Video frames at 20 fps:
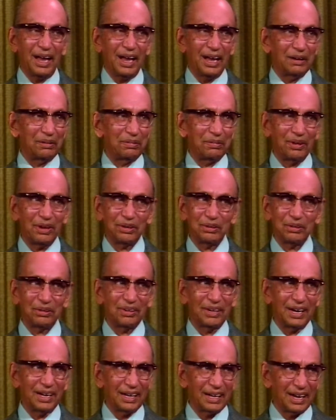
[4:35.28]

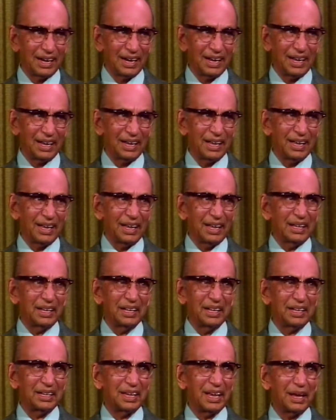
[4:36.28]
Unfortunately,
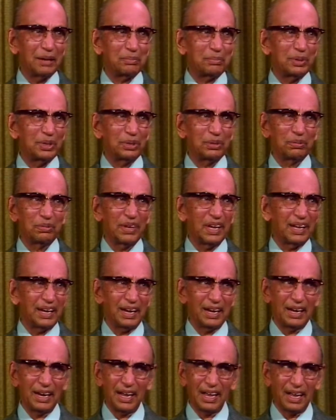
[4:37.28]
this happens very
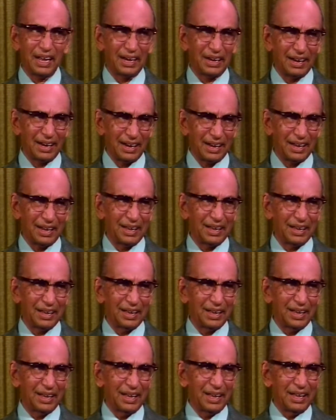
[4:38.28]
rarely.
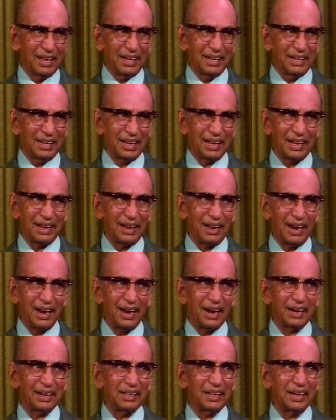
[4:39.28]
They
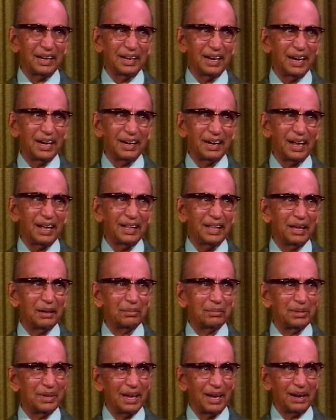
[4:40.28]
collect the data
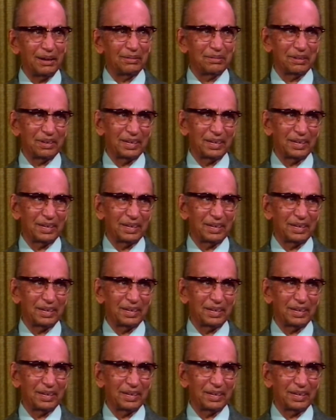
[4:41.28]
themselves,